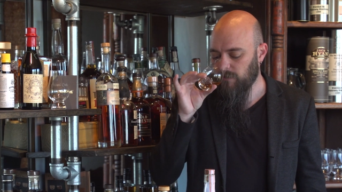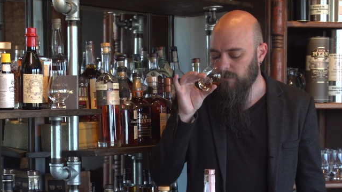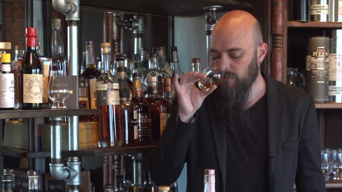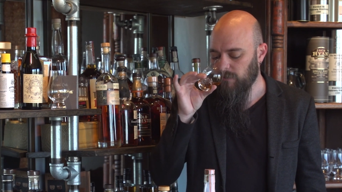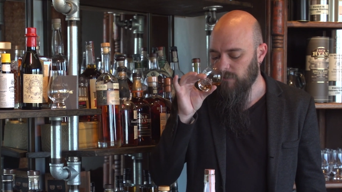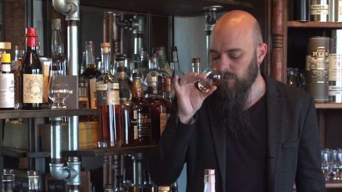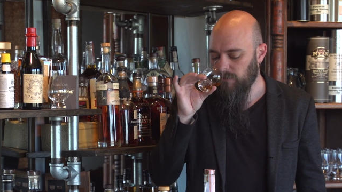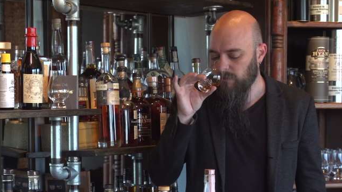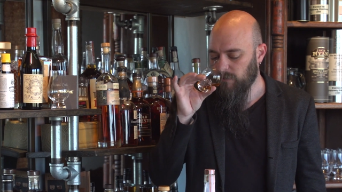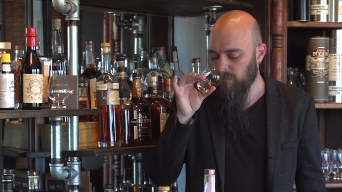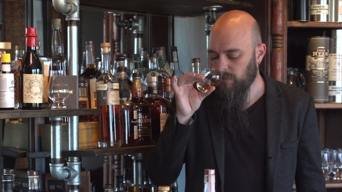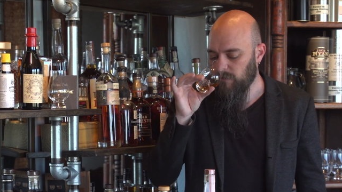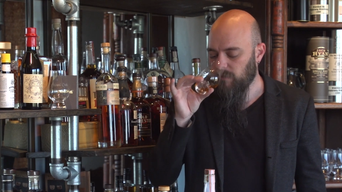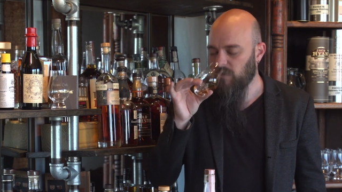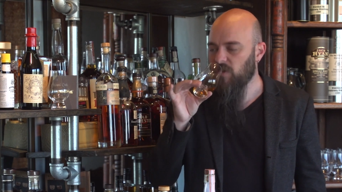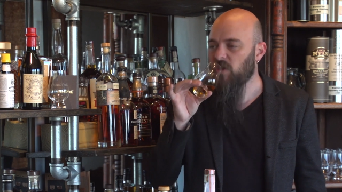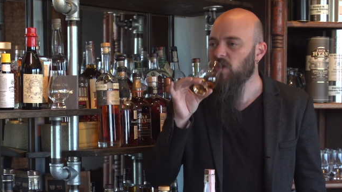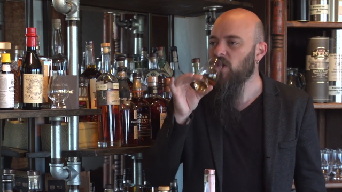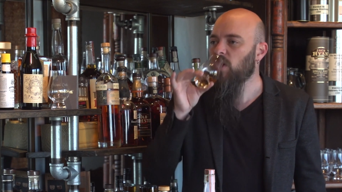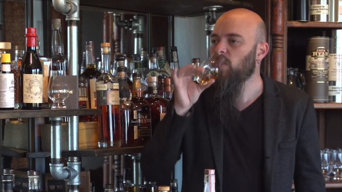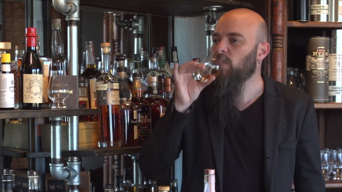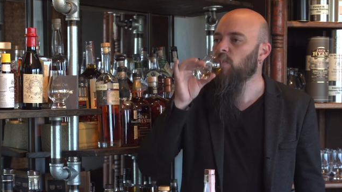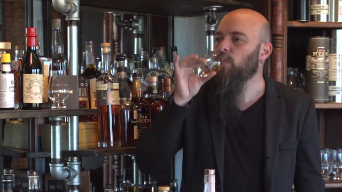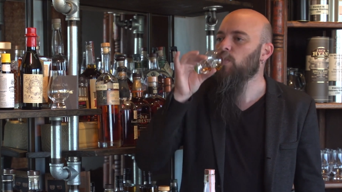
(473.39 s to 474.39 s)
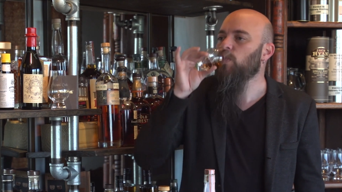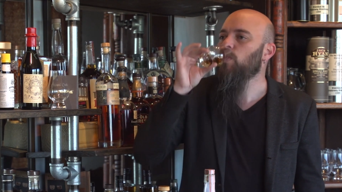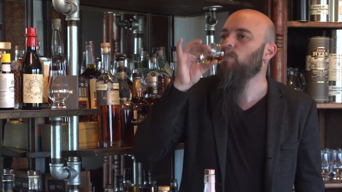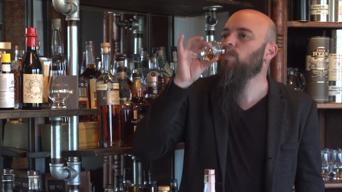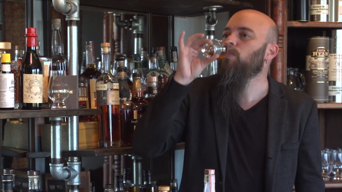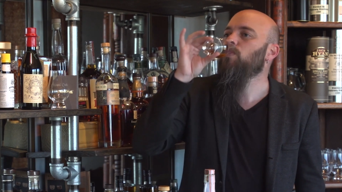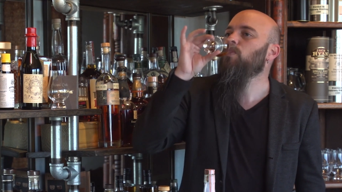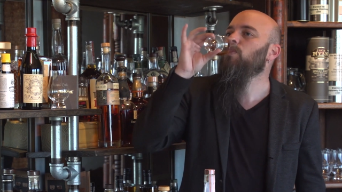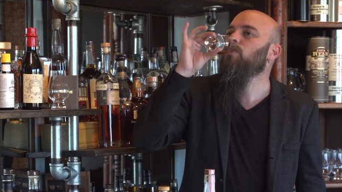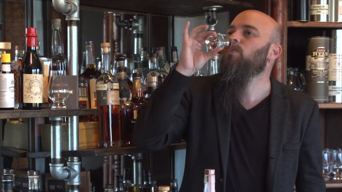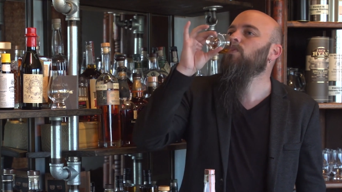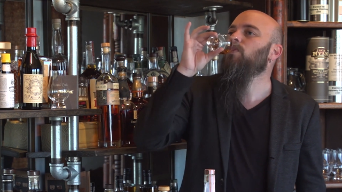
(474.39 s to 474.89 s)

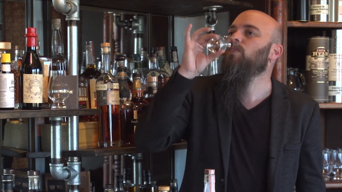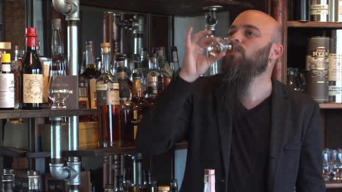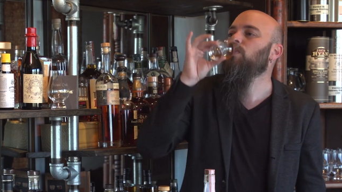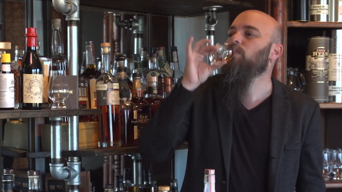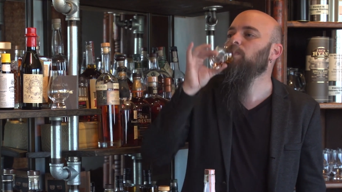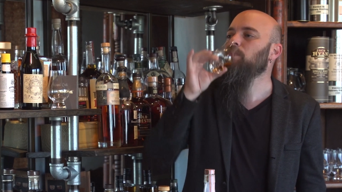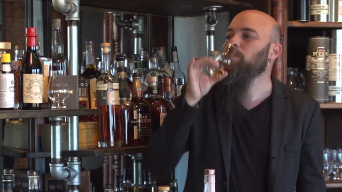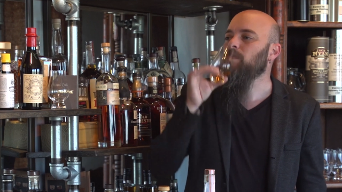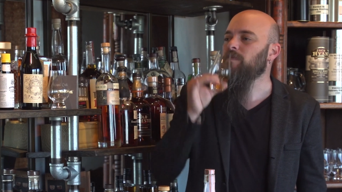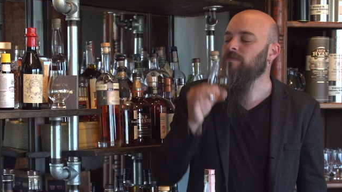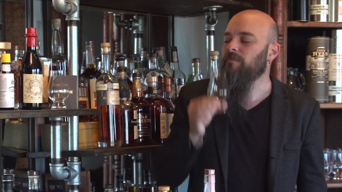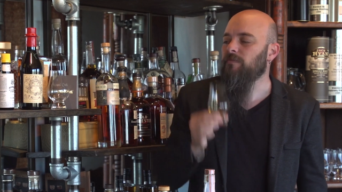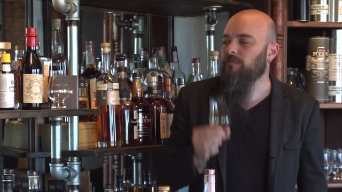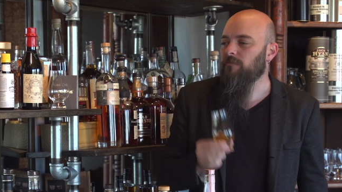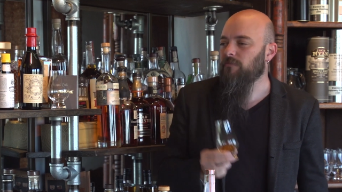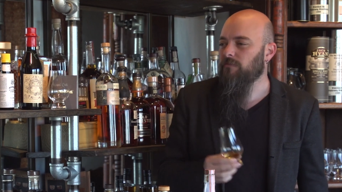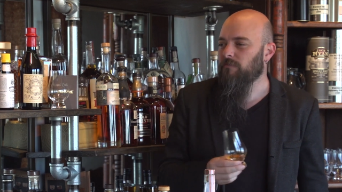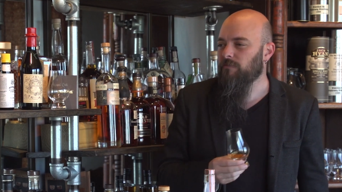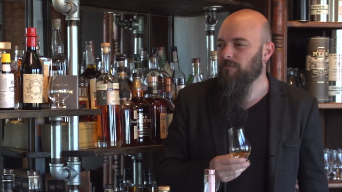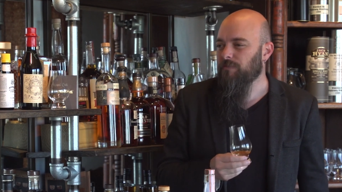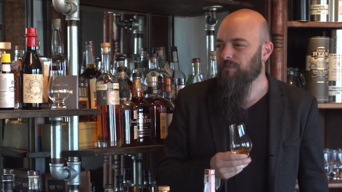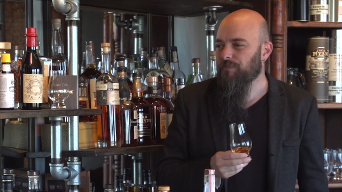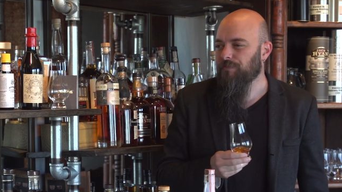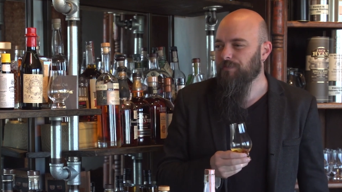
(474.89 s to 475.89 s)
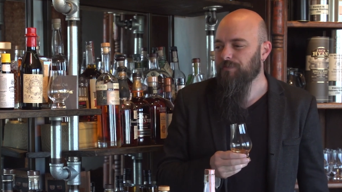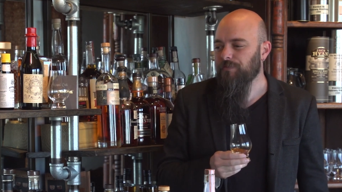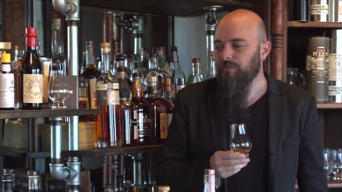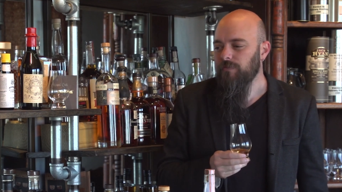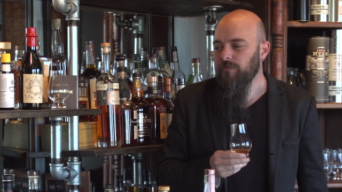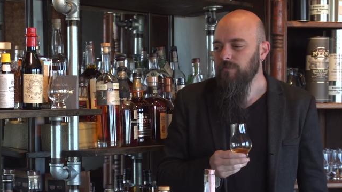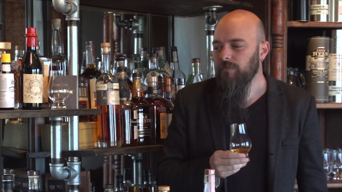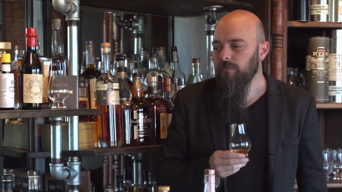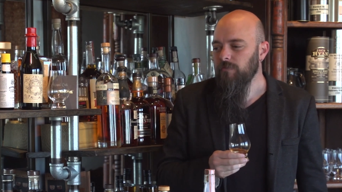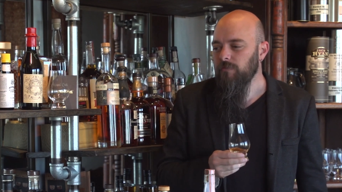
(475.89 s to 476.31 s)
(no one is talking)